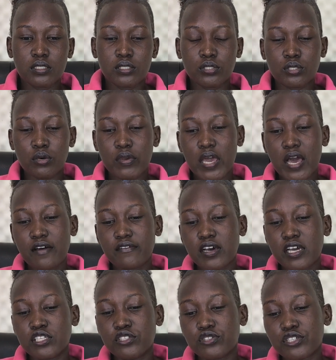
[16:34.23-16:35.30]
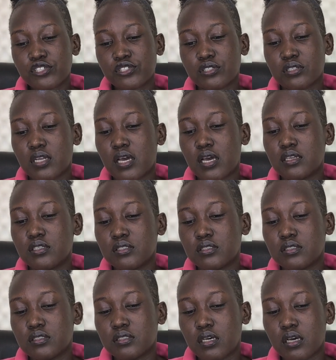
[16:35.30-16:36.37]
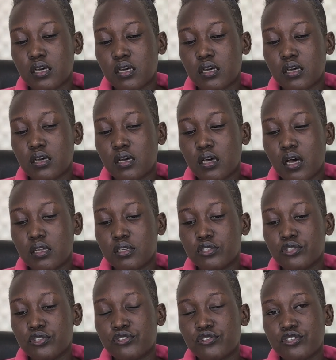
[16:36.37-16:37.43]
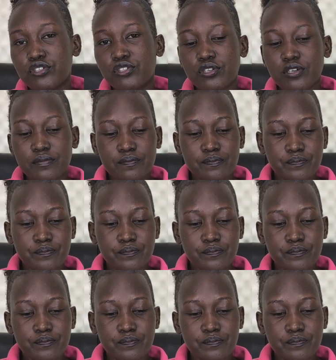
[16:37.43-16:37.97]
So we have hydration and nutrition.